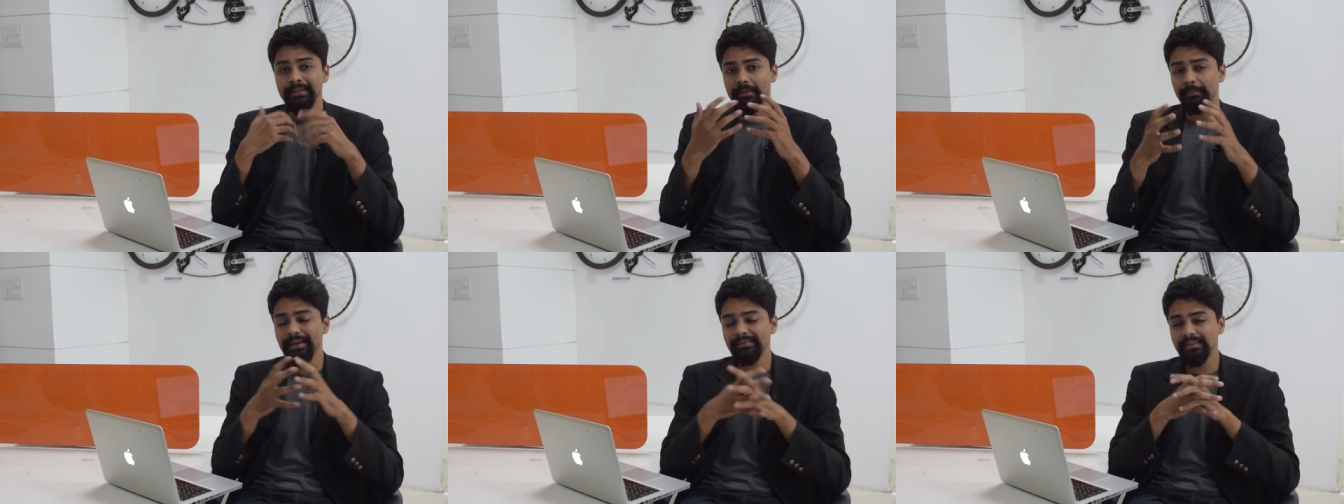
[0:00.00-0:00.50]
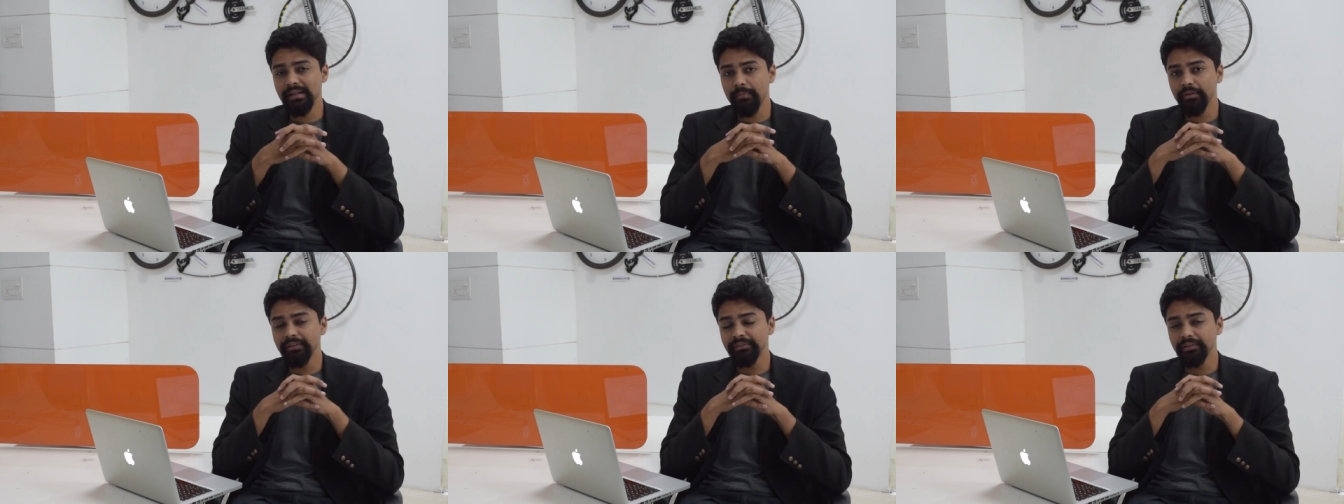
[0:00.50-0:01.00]
The best thing
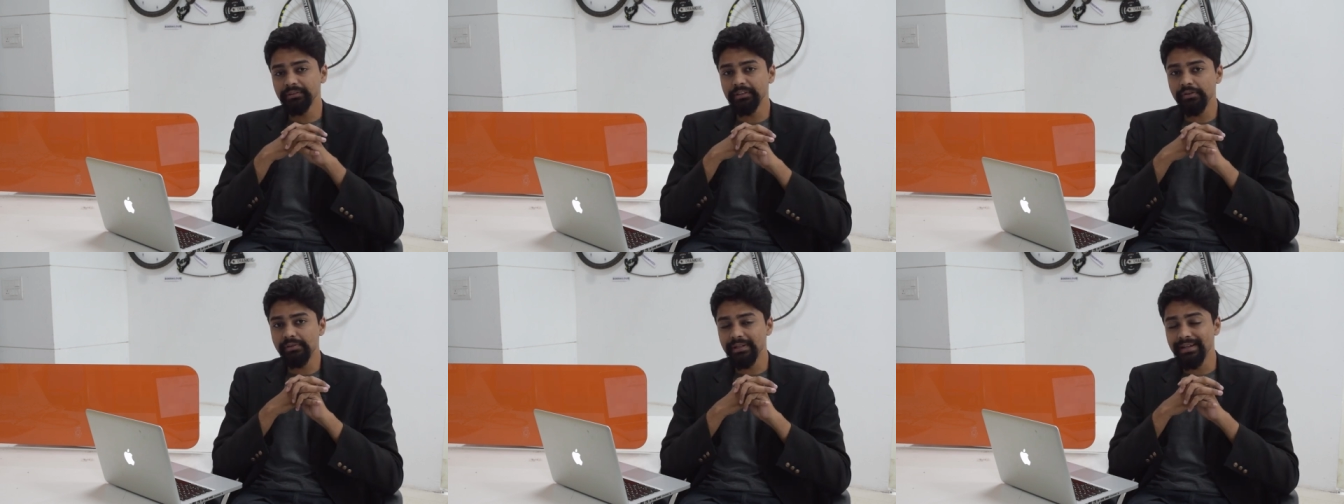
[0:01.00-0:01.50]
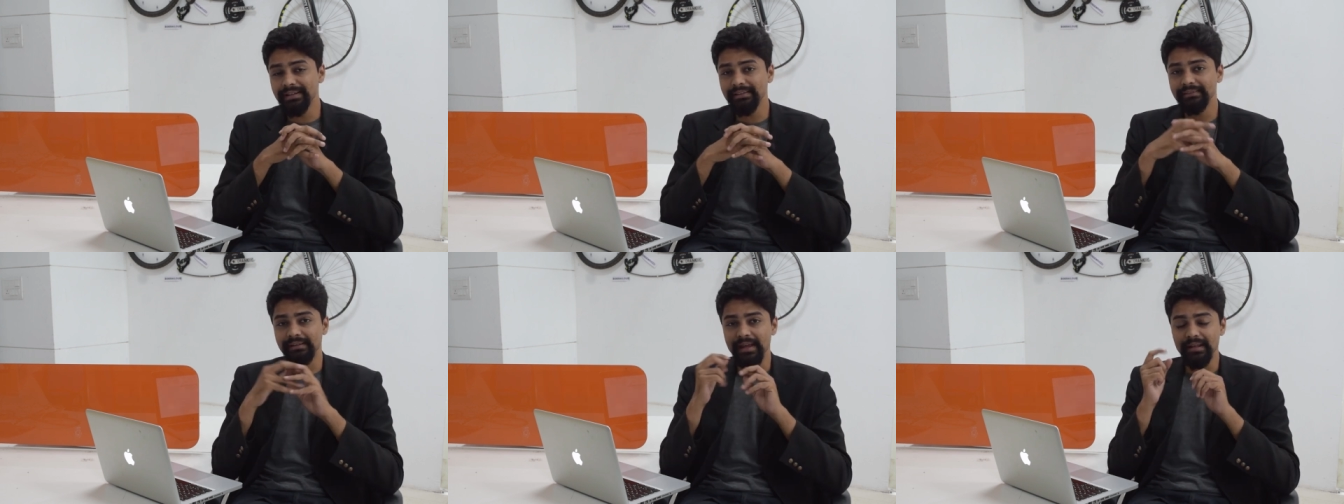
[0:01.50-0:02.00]
about this institution, it
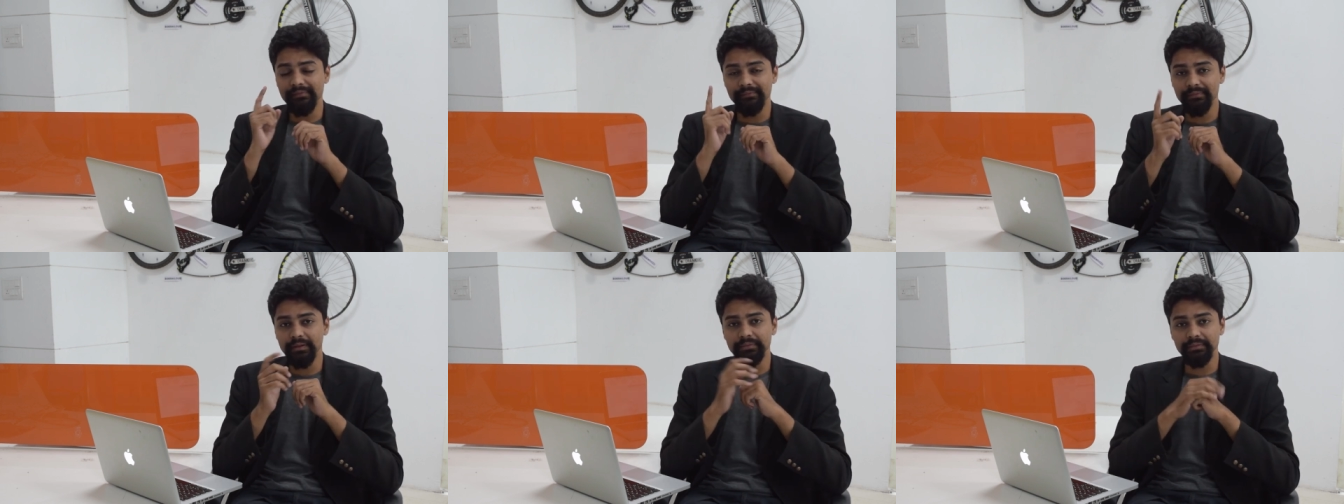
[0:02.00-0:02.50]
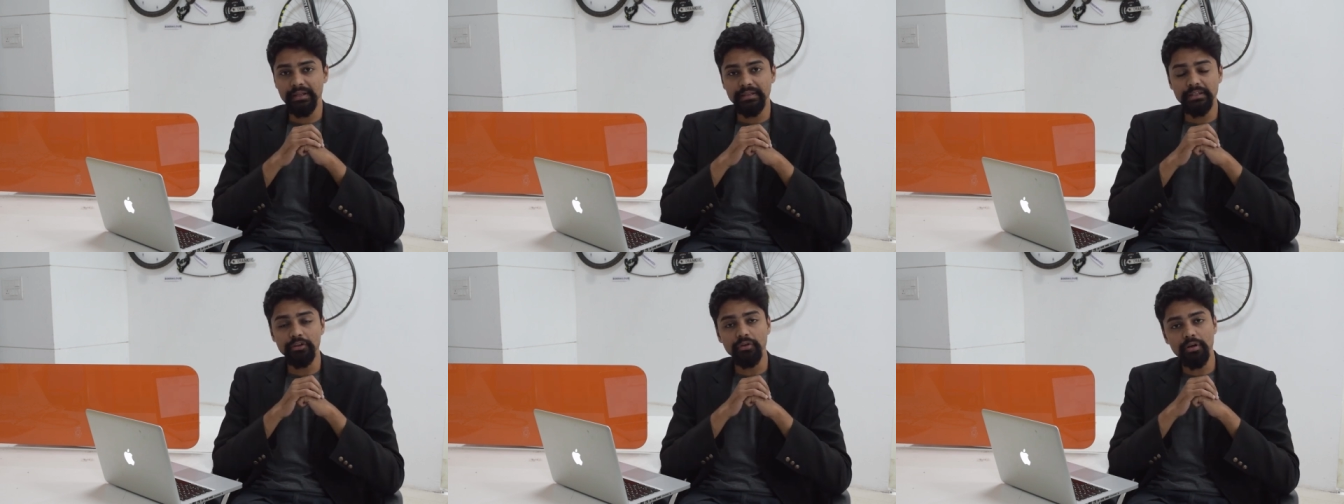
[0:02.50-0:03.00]
is ranked first
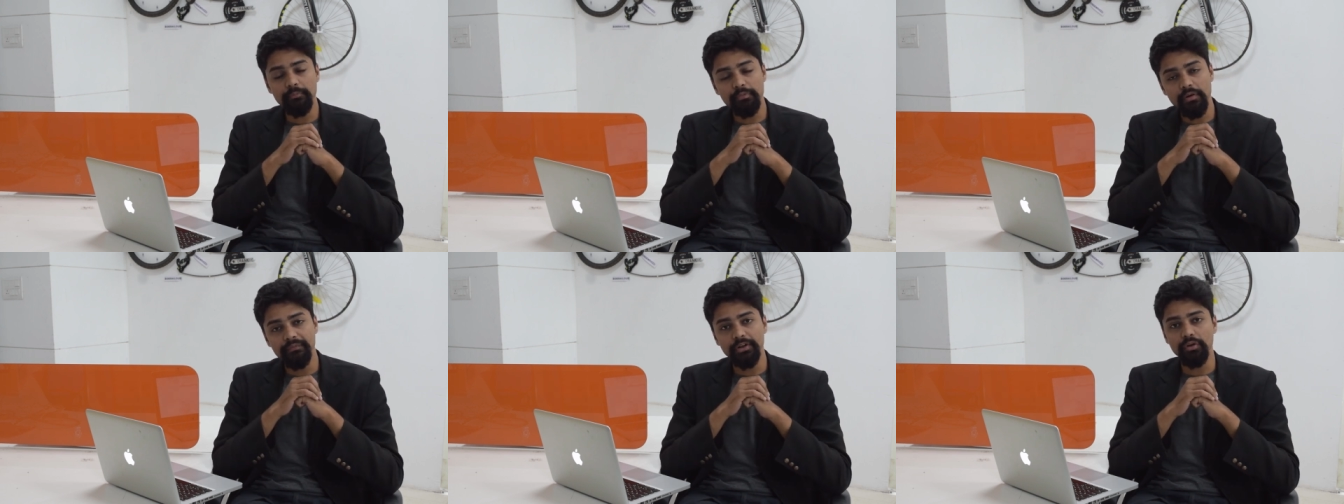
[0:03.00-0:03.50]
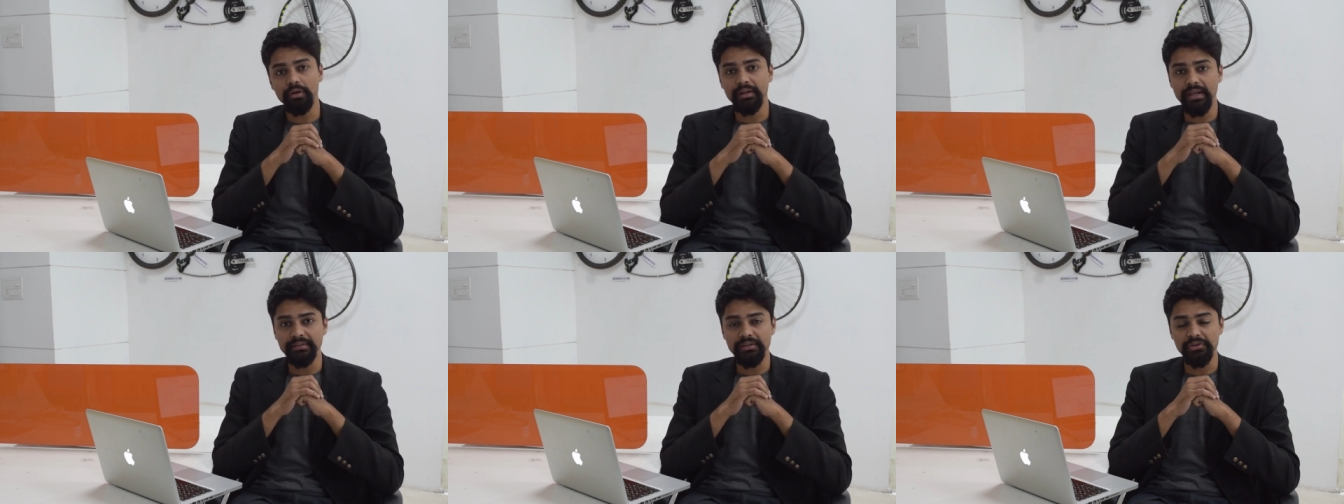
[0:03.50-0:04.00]
in the non-profit
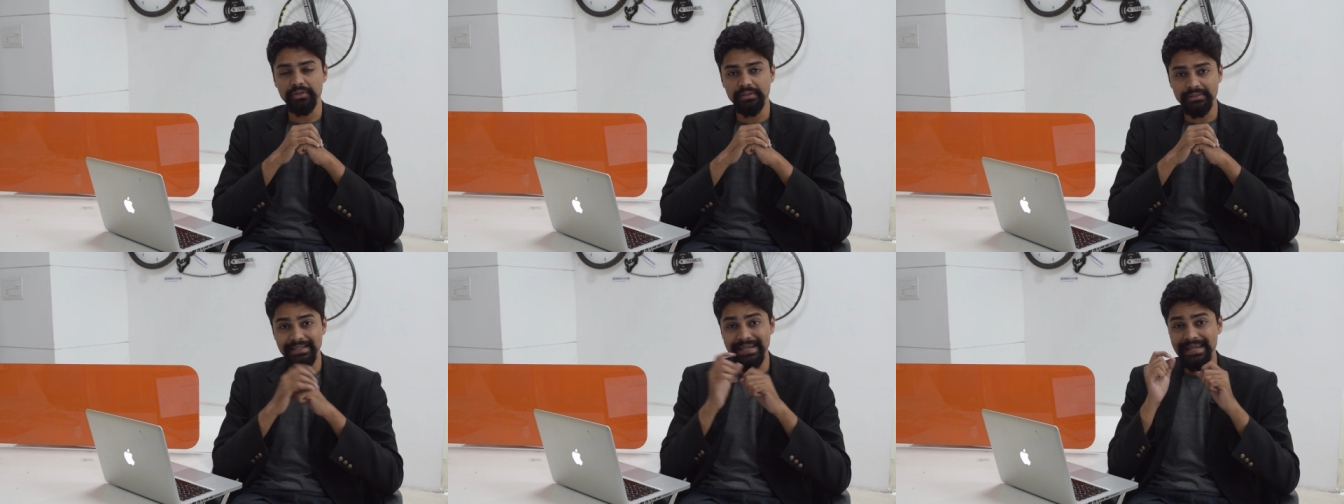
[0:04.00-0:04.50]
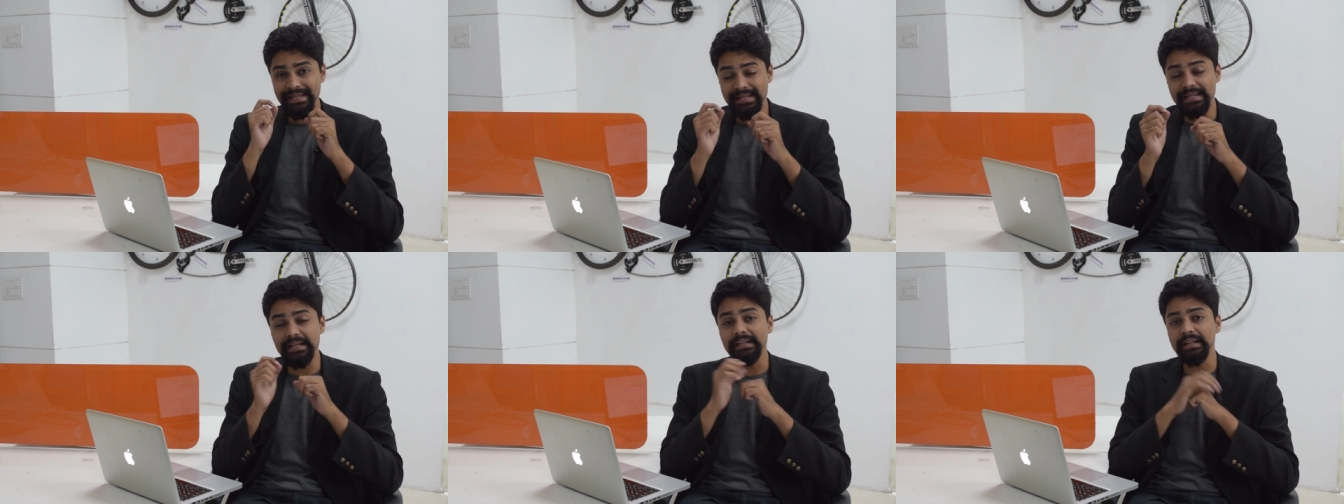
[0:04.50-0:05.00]
organizations
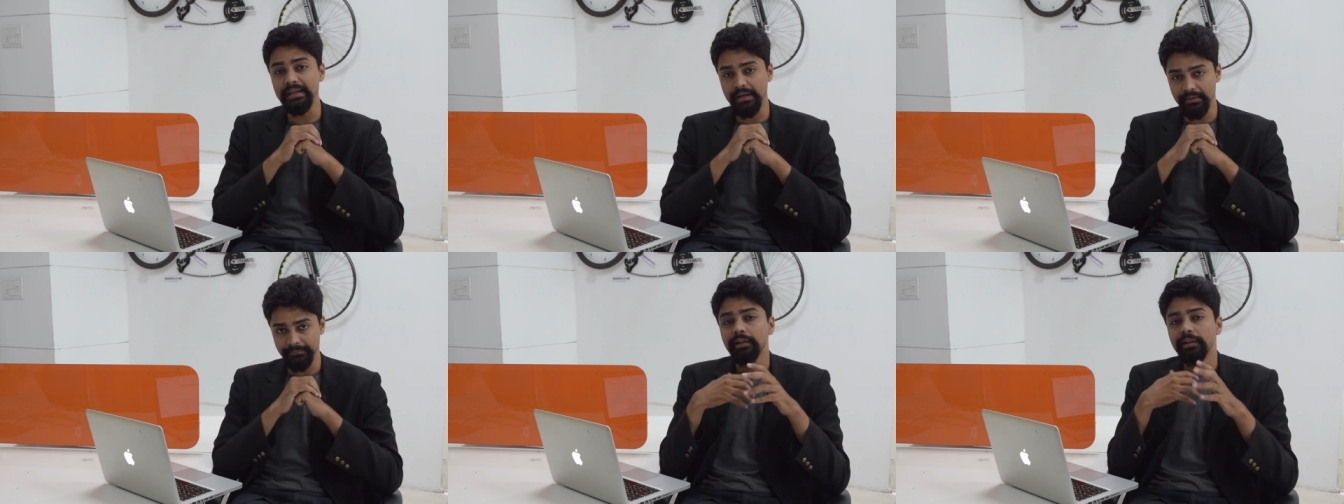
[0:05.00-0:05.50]
in India.